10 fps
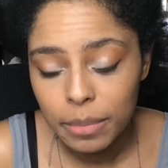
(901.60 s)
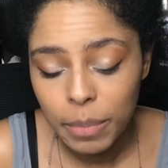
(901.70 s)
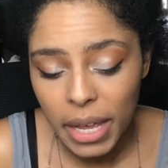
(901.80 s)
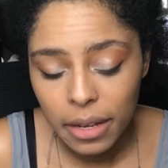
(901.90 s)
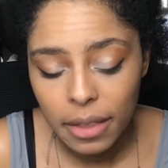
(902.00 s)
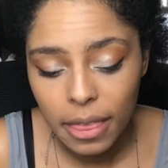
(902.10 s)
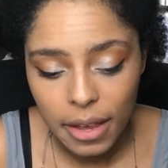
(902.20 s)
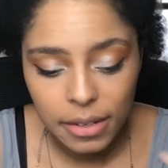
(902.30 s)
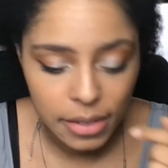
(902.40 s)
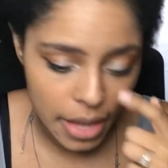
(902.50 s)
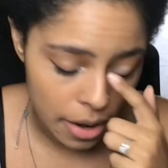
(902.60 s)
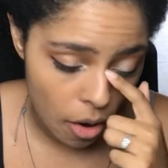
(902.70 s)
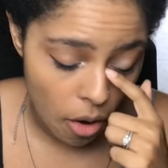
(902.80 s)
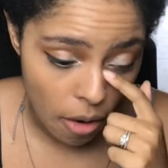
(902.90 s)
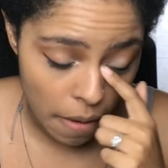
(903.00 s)
pick things that
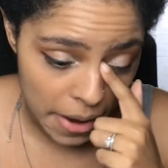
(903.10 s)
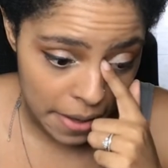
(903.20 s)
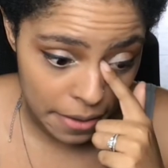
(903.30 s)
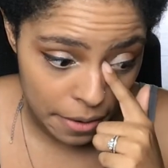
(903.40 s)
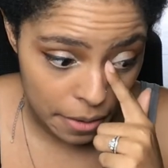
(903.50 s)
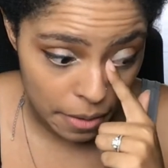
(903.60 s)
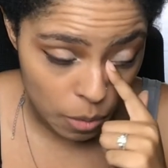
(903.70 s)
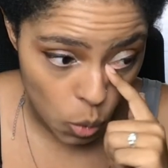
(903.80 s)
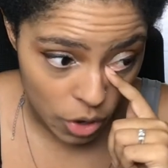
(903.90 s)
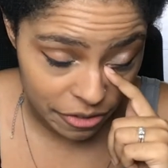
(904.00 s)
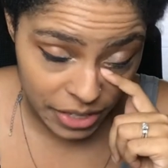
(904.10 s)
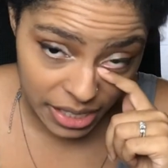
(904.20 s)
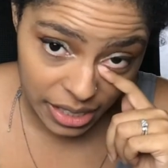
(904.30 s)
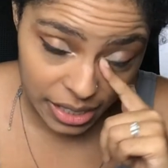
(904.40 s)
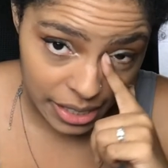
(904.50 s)
are either more
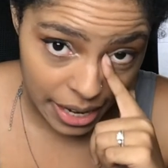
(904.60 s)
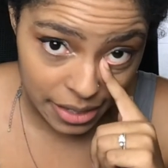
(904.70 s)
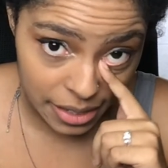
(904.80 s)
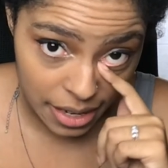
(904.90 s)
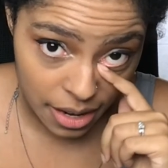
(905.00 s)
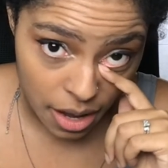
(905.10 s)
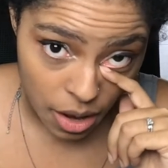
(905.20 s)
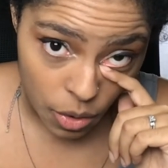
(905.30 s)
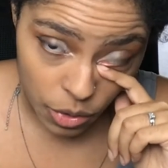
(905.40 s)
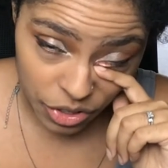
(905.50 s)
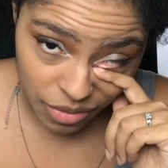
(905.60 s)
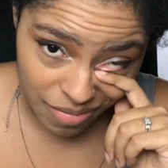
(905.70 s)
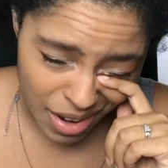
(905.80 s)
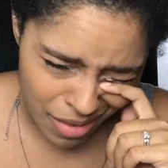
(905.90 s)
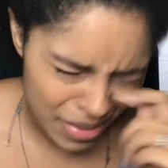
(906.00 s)
physically taxing or
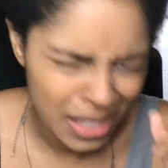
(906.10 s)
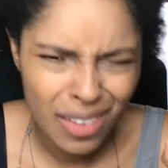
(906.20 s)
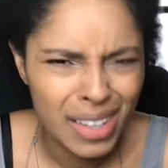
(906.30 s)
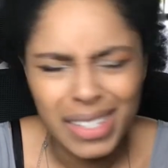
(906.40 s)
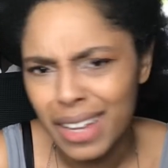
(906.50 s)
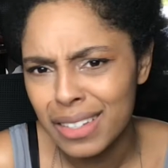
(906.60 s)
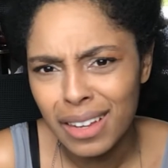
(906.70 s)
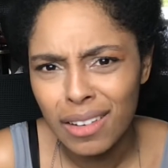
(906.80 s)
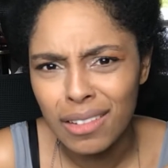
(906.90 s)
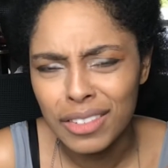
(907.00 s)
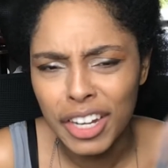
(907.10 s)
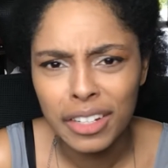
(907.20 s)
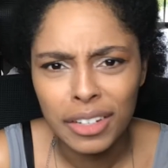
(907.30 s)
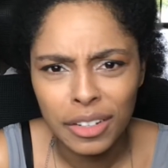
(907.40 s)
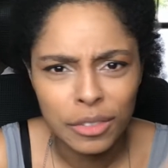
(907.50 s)
aren't really all that taxing at all.
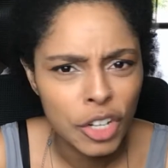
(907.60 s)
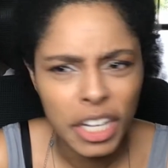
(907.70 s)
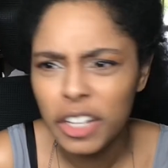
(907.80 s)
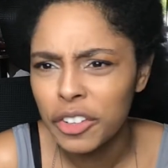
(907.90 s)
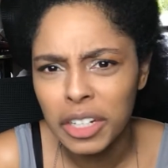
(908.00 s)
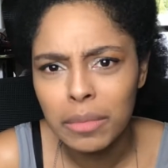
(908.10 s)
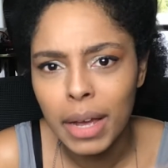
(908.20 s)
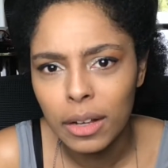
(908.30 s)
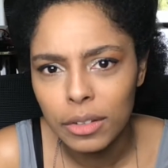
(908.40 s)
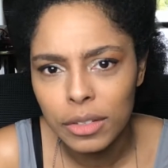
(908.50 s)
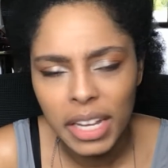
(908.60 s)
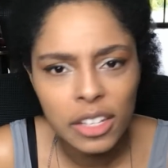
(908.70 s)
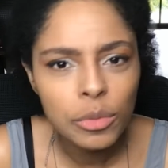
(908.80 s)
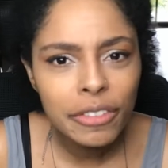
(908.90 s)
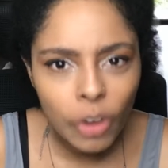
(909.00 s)
Checking your emails,
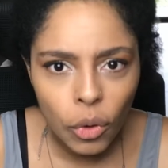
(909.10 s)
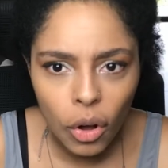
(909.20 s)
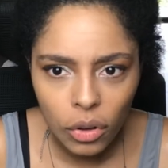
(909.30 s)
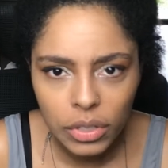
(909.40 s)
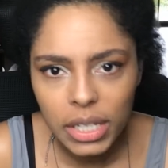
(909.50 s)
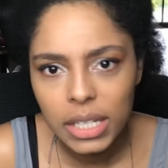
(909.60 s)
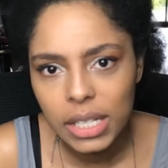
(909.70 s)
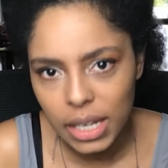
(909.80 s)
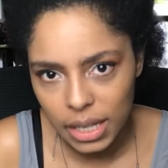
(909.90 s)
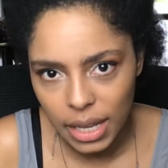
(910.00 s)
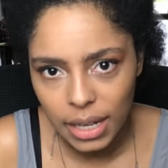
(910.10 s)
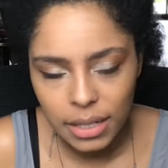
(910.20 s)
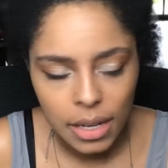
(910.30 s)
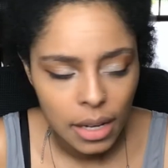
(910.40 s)
answering phone calls, things like that.